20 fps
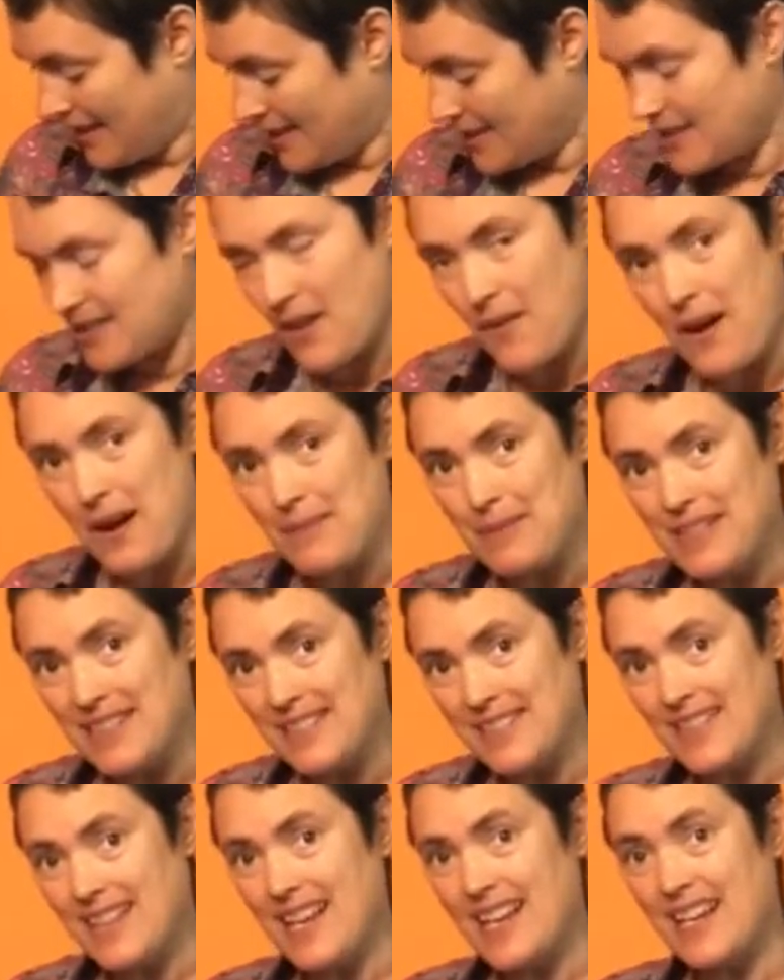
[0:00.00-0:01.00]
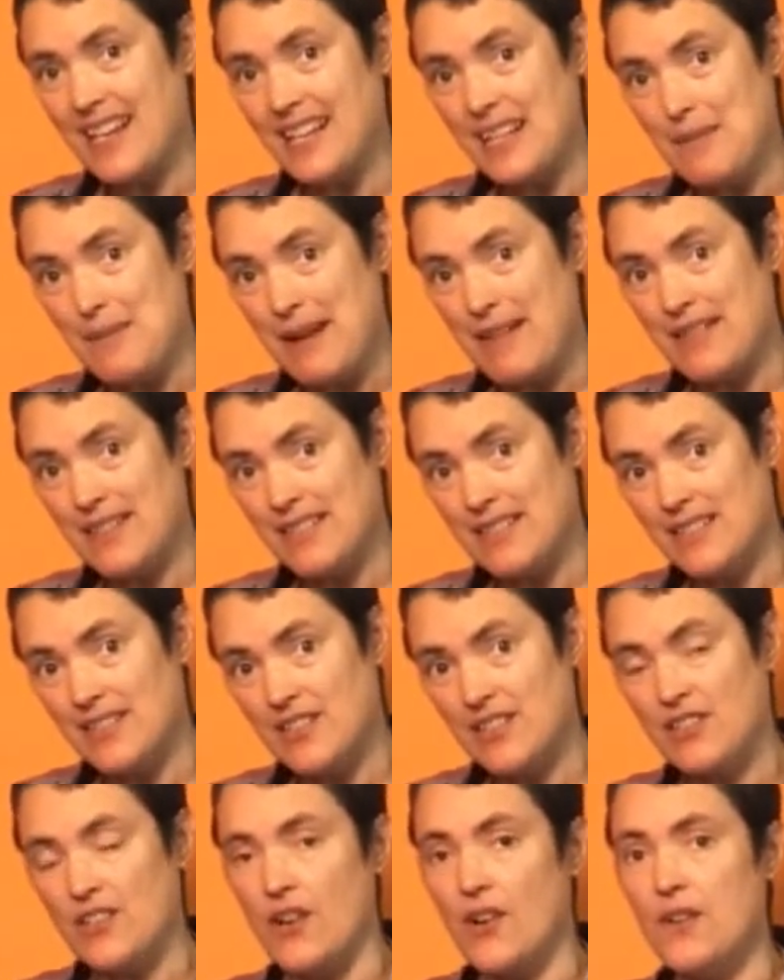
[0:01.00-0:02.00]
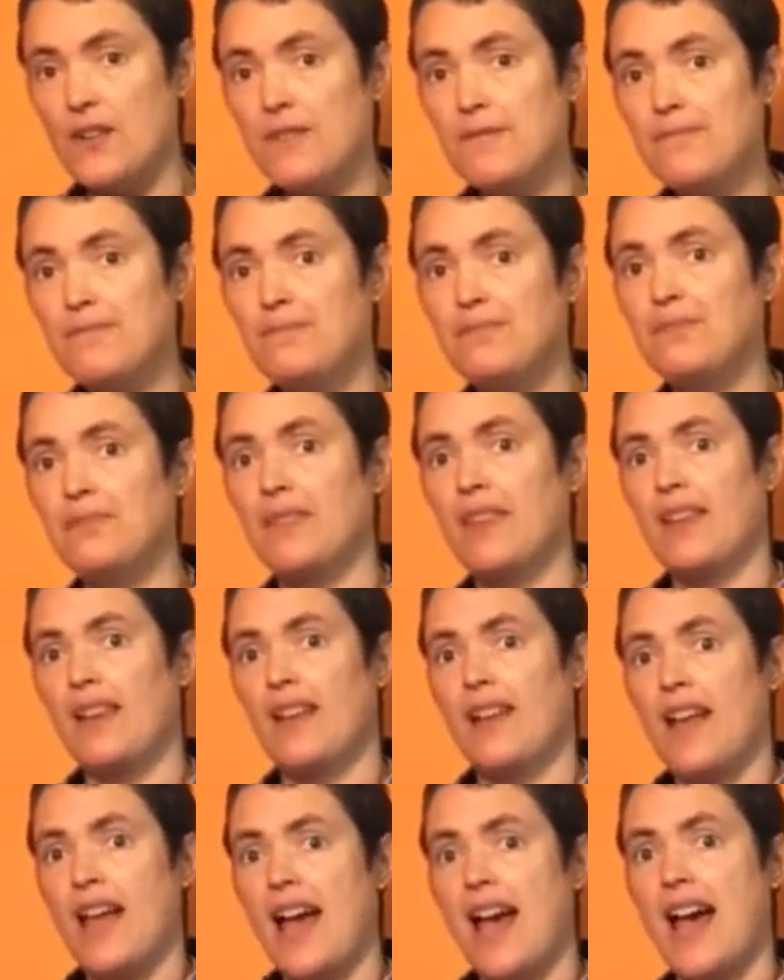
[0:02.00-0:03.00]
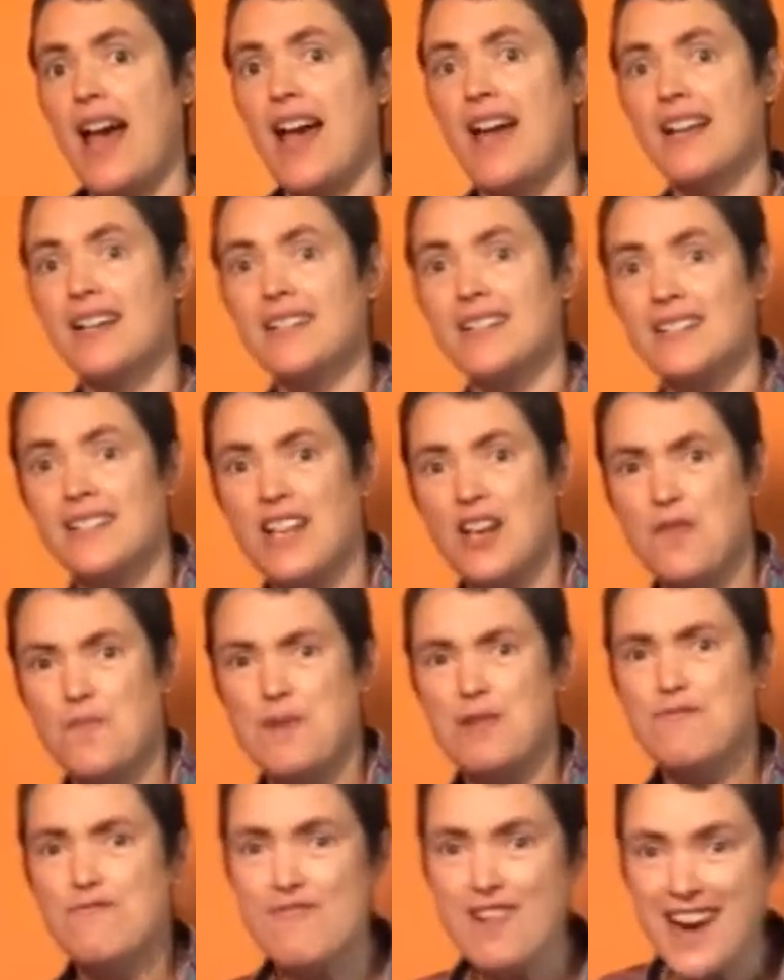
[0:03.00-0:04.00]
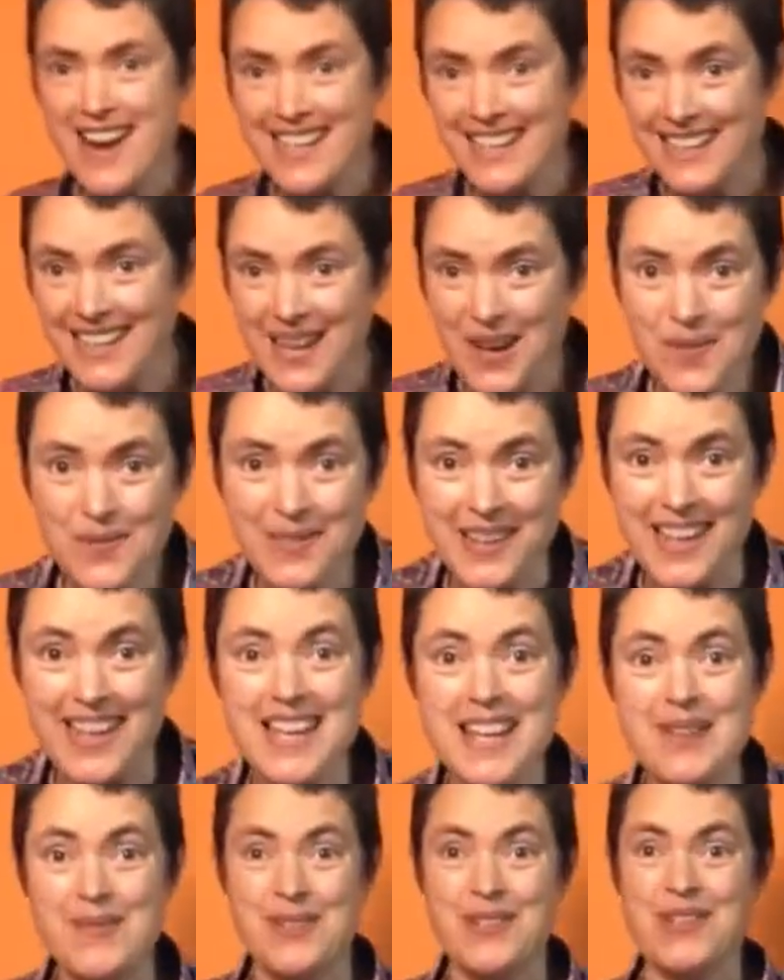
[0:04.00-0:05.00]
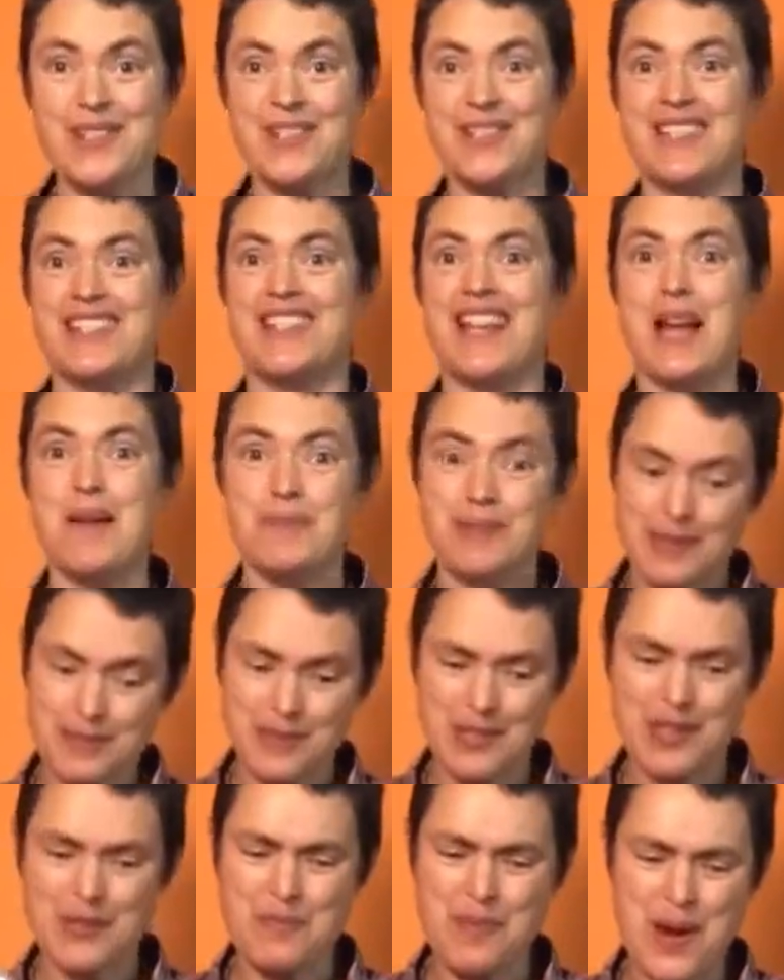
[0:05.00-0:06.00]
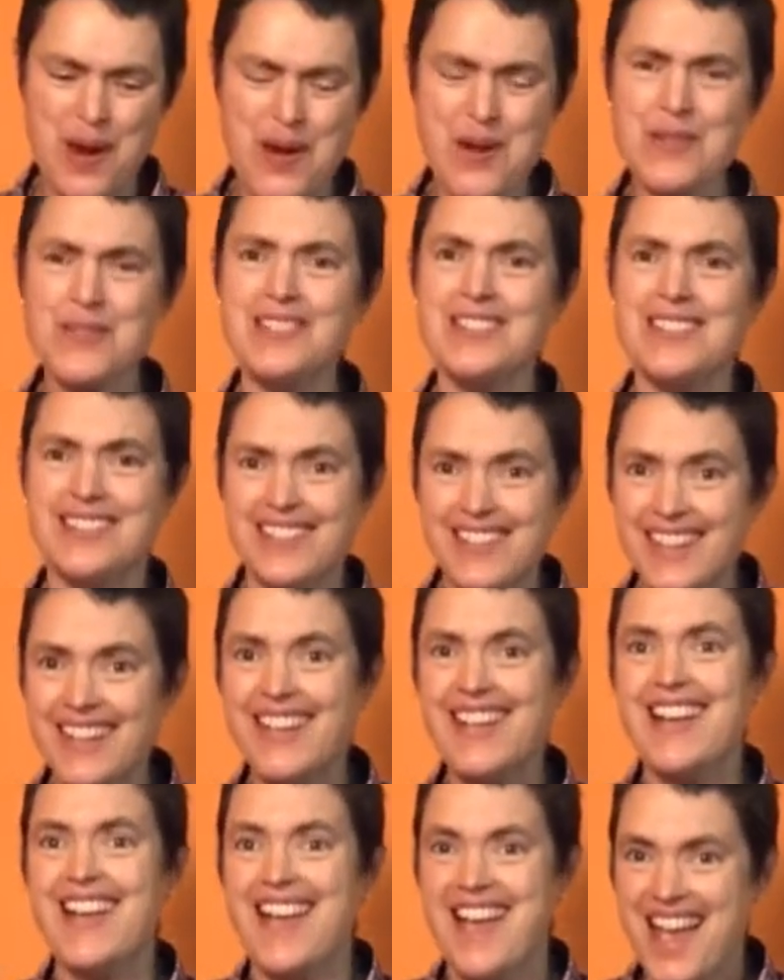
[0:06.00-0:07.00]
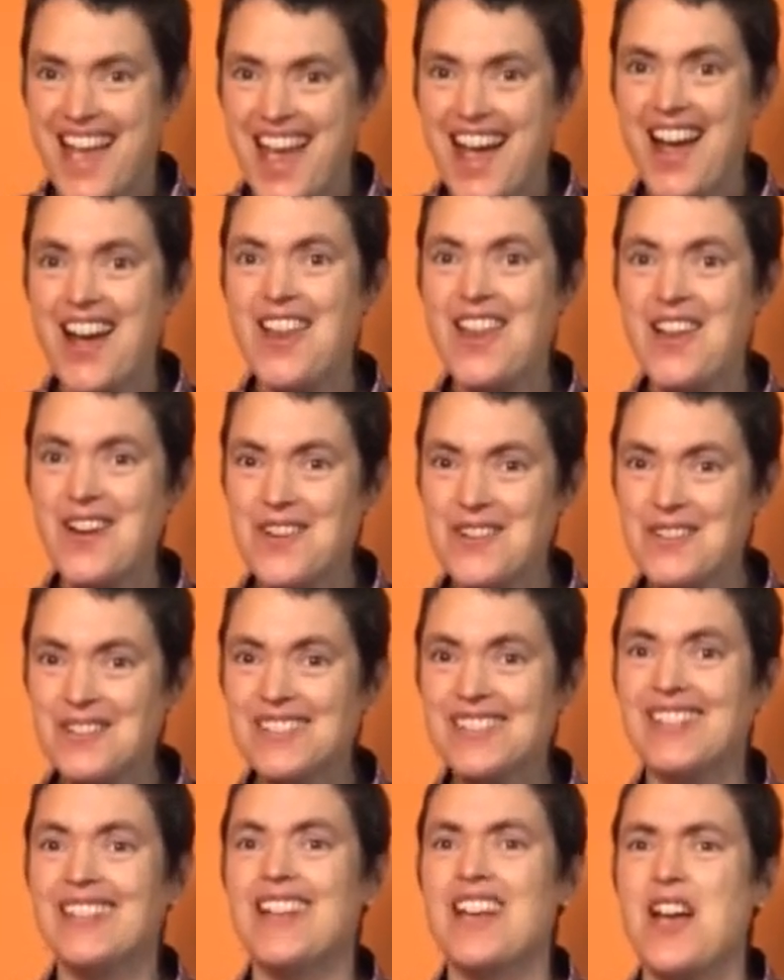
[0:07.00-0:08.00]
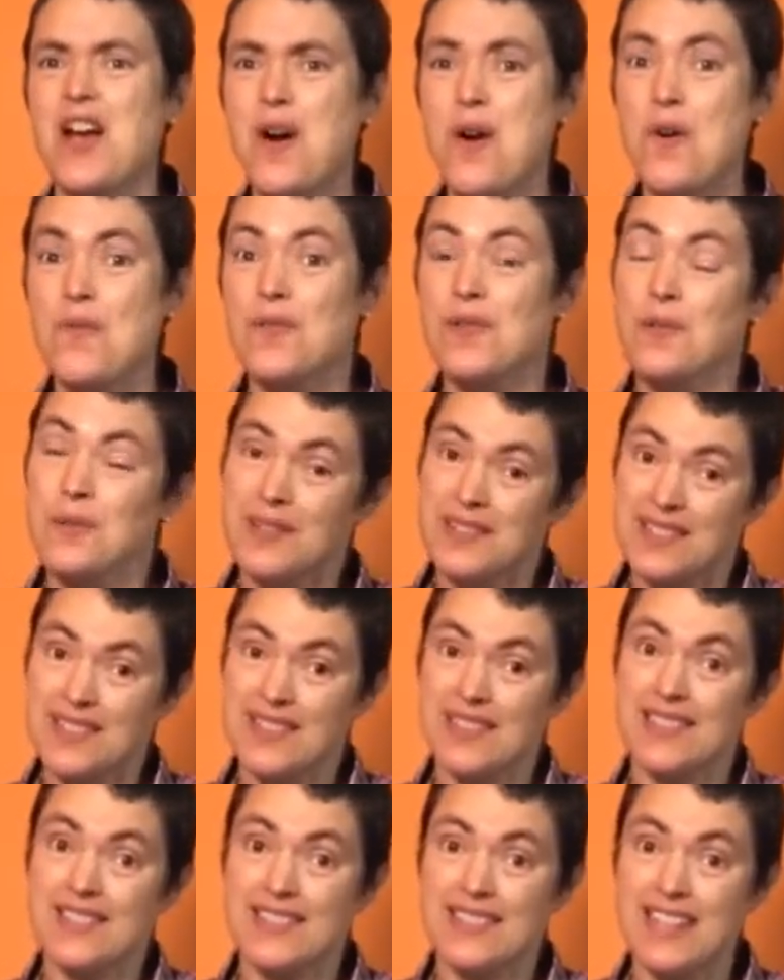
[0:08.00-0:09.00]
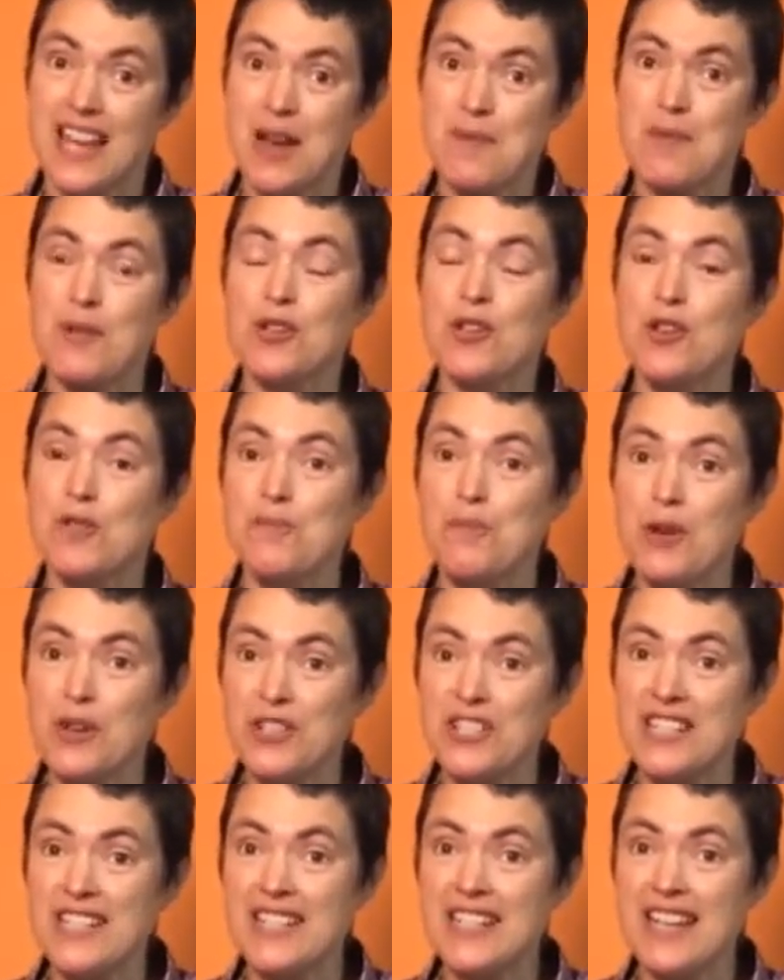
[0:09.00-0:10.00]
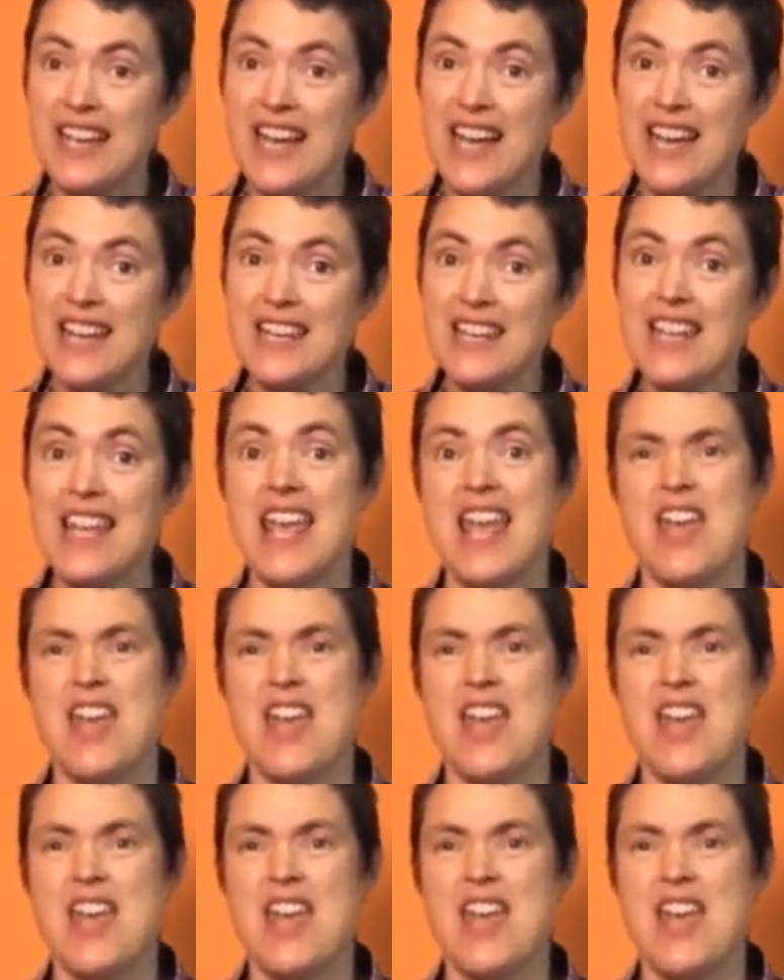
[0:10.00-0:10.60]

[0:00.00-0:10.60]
So I'm going to sing an American song, and it would be really lovely if you could tap some spoons along, or if you want to tap on your body again.